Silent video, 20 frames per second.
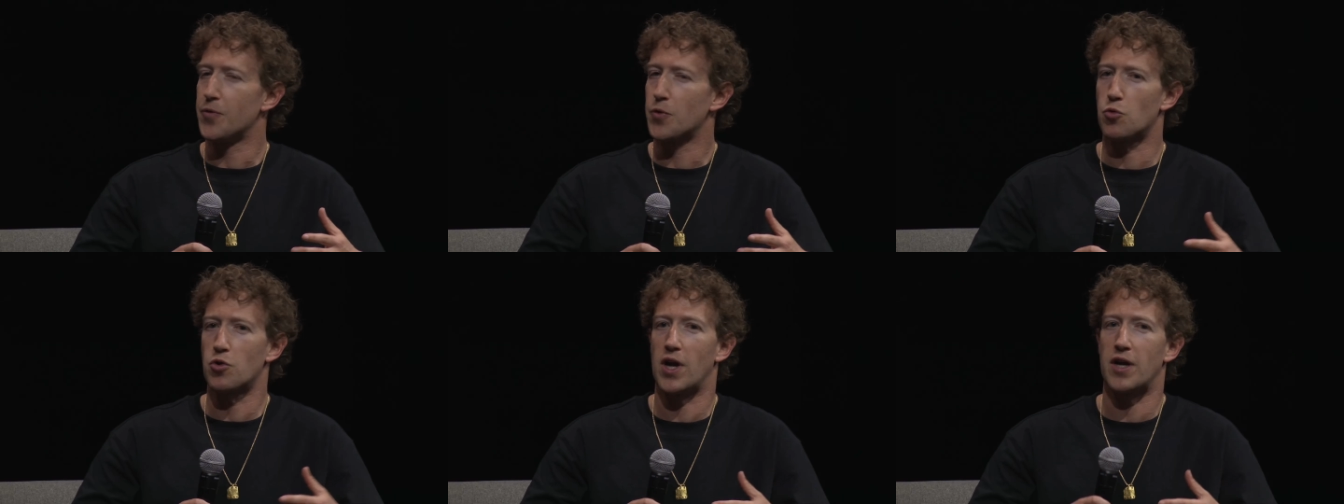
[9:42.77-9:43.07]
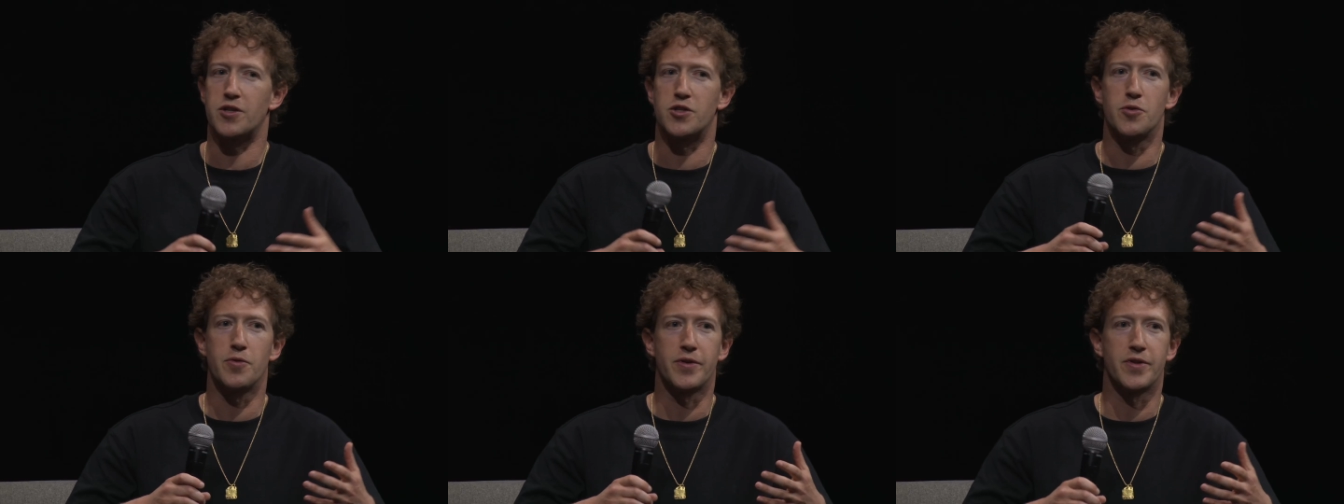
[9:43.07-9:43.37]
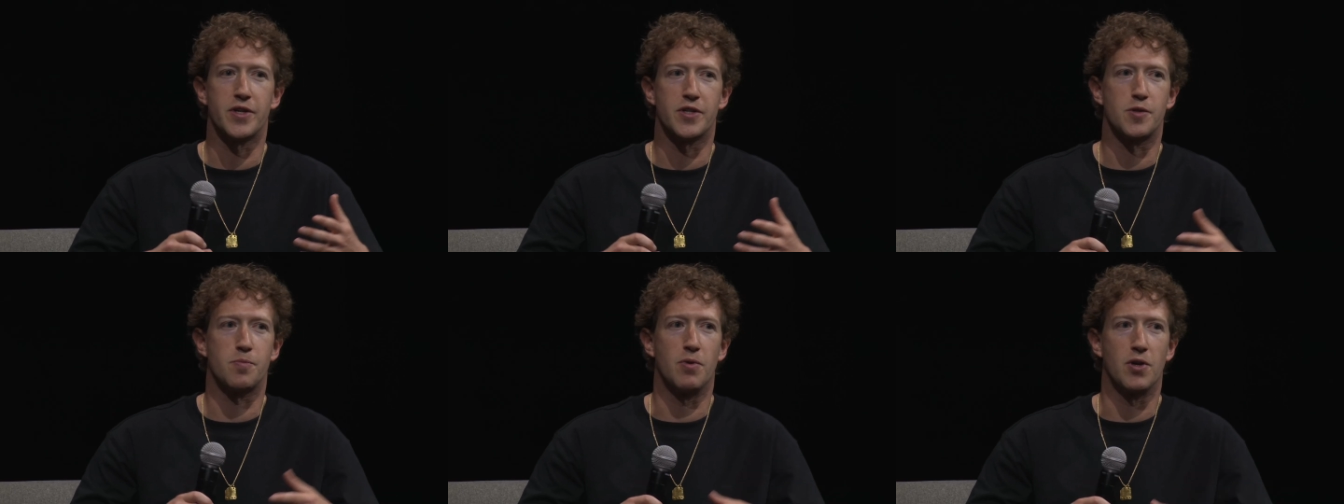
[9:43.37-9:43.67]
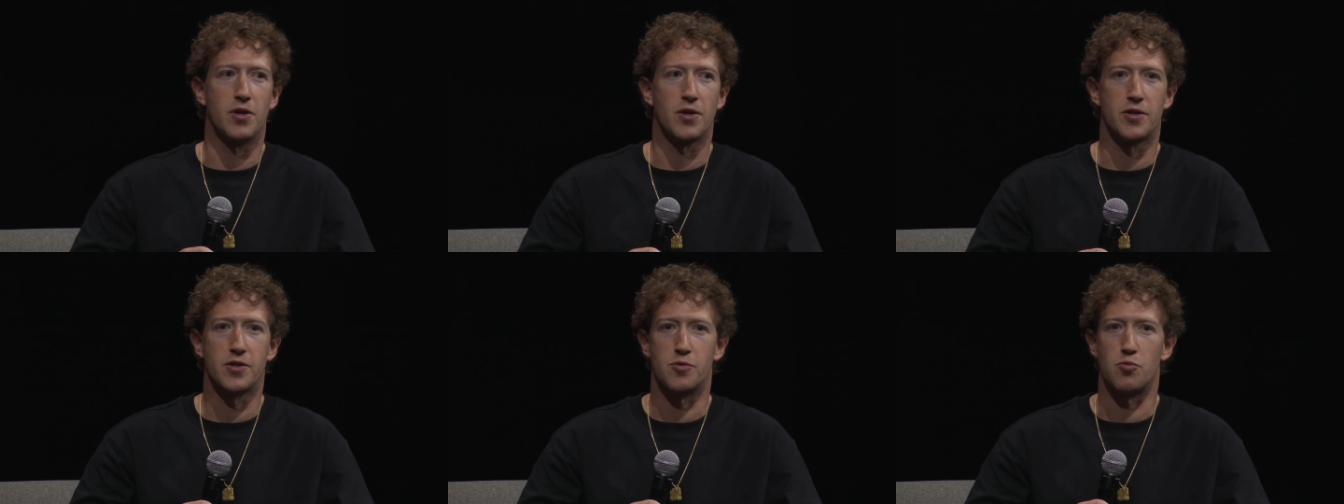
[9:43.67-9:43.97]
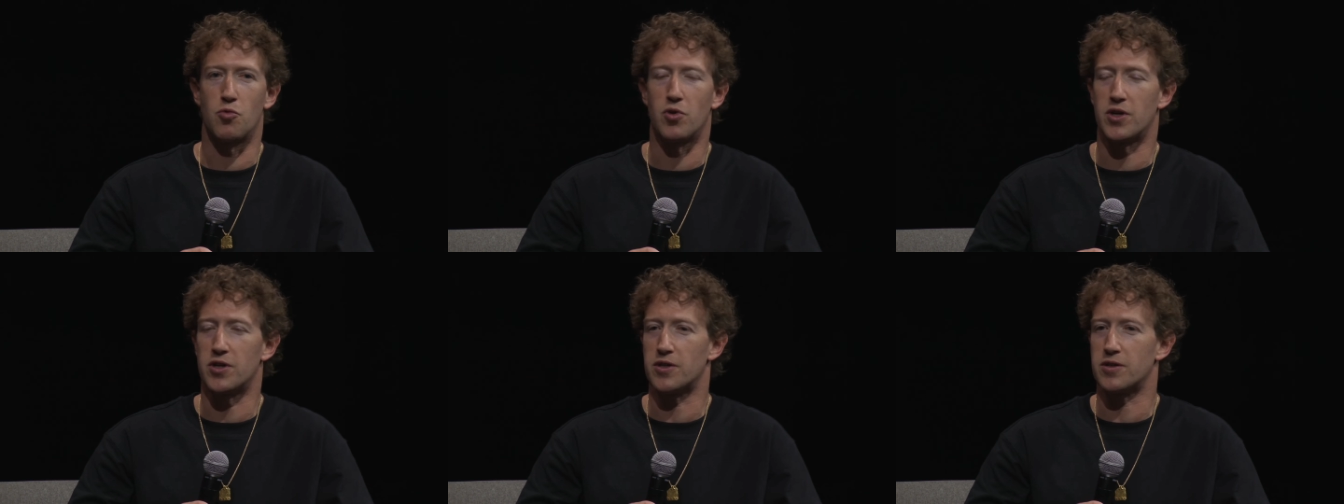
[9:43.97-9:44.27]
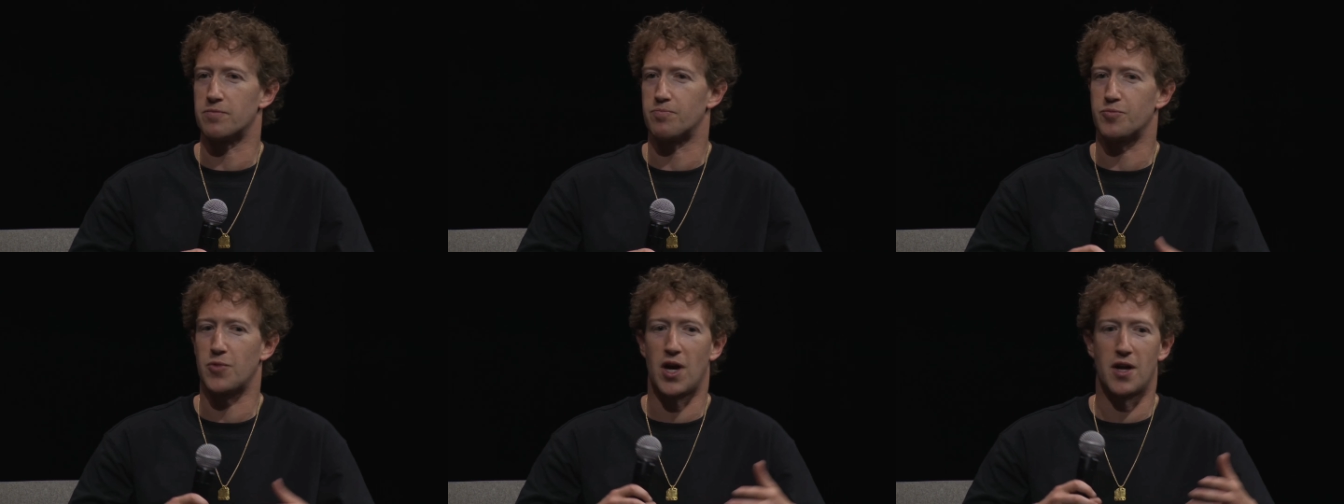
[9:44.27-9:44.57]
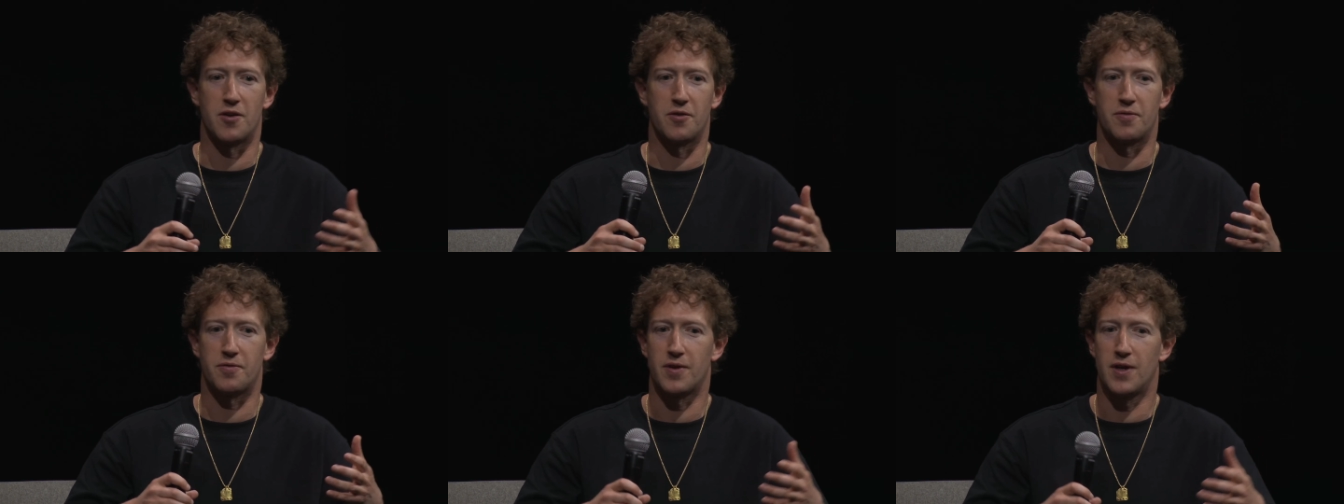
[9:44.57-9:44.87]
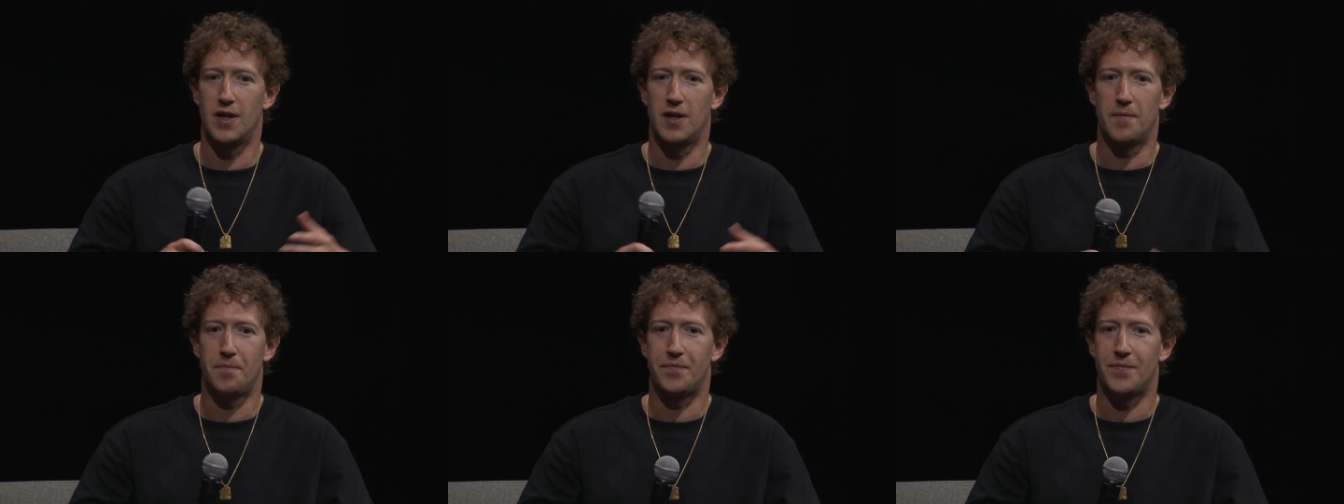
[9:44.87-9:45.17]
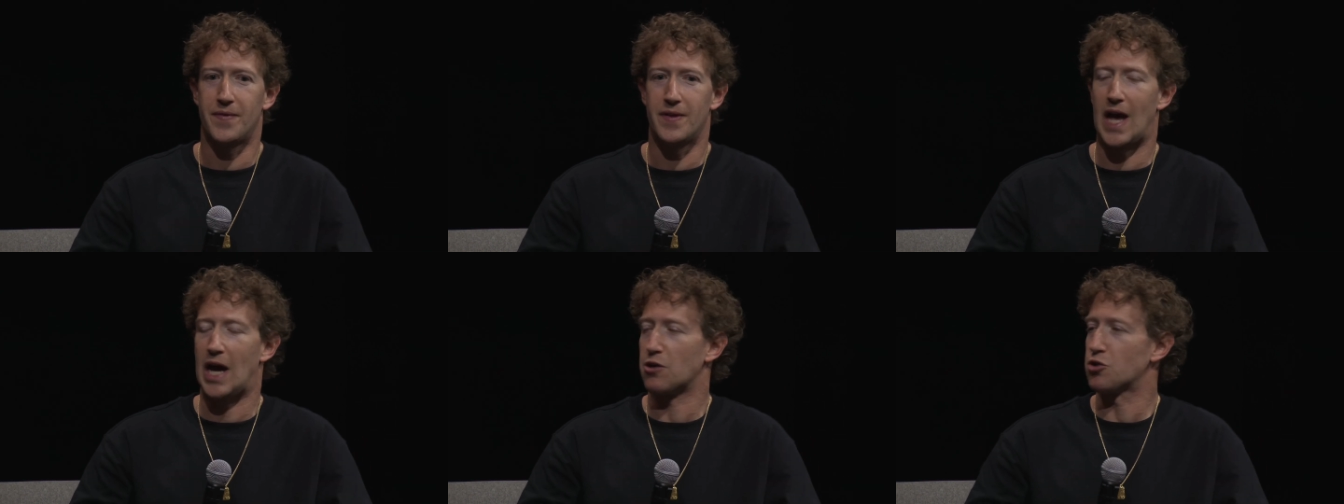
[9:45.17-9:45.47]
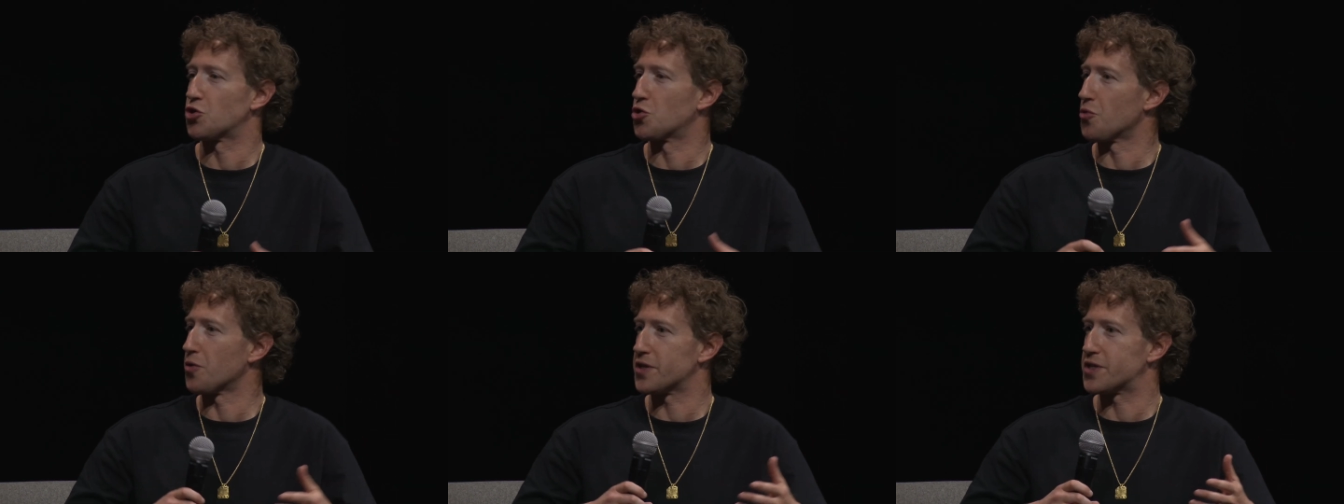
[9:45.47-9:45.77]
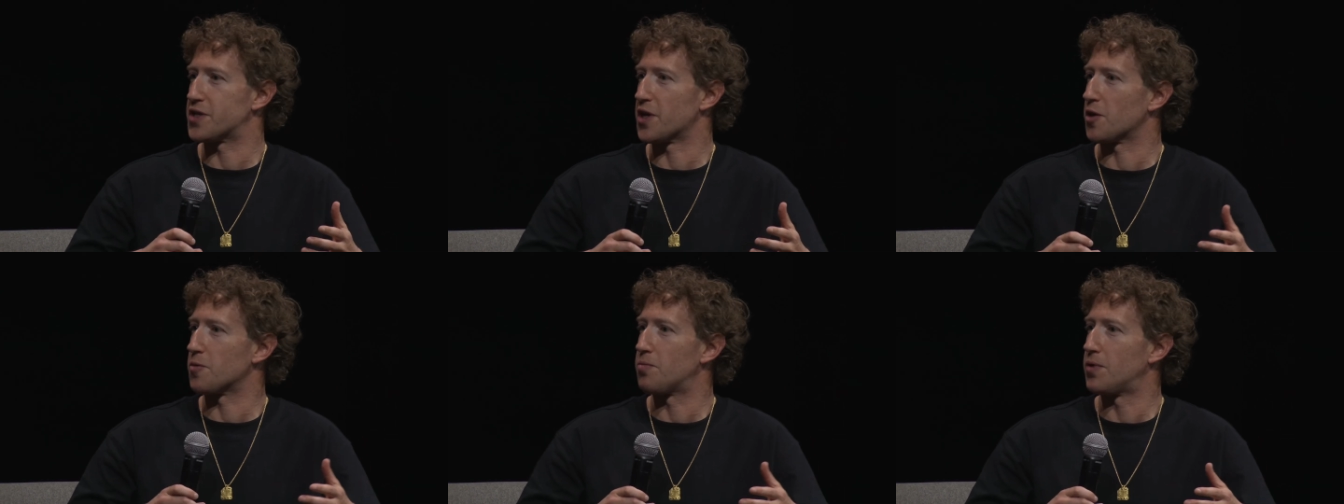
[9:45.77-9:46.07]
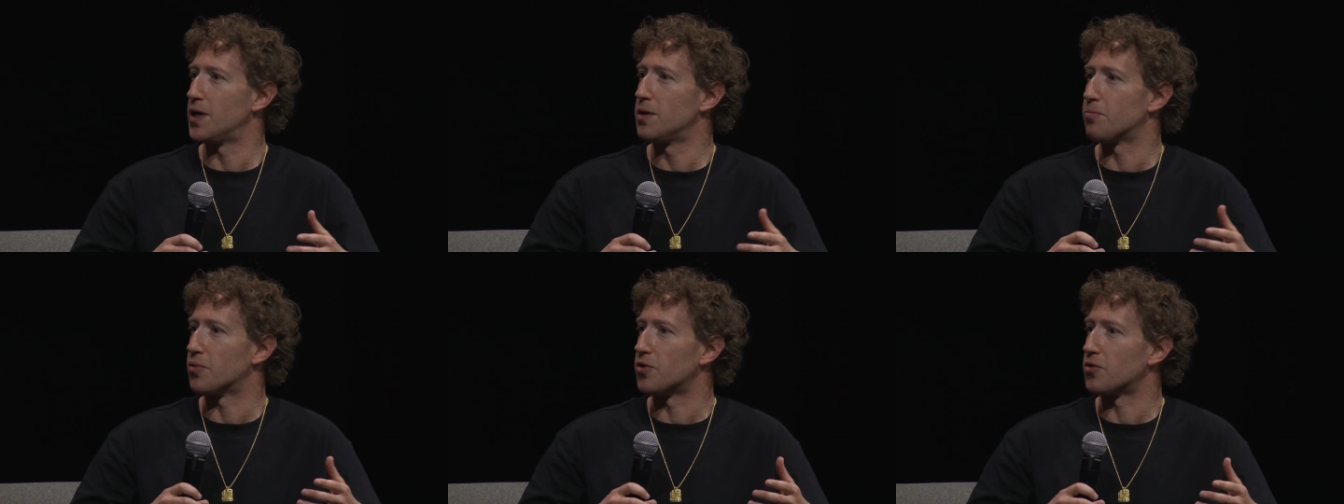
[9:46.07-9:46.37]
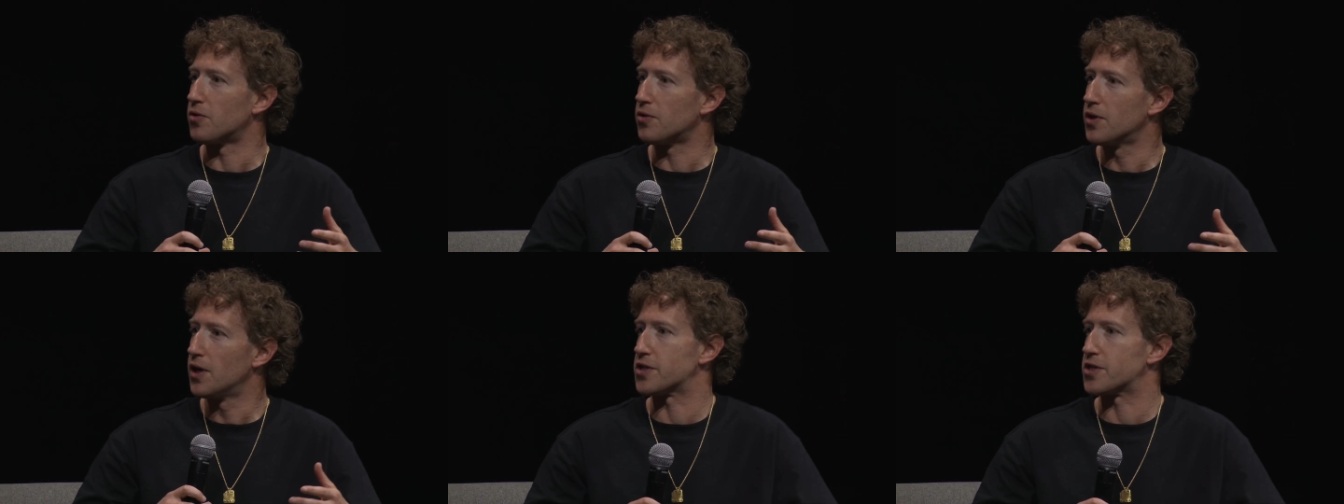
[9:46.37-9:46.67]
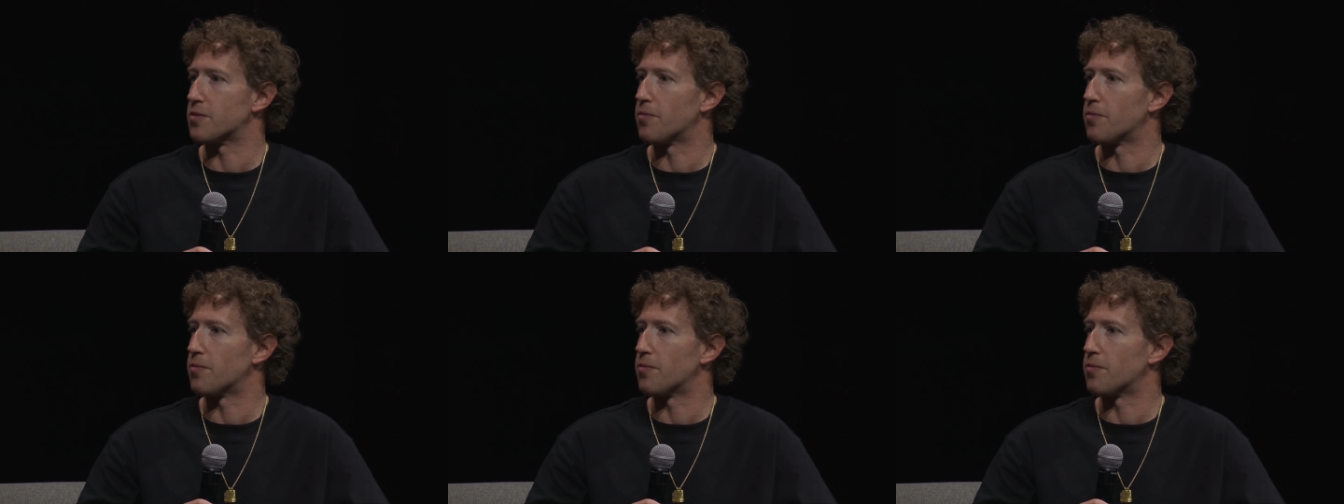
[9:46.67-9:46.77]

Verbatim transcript: We're not doing this because we're kind of altruistic people.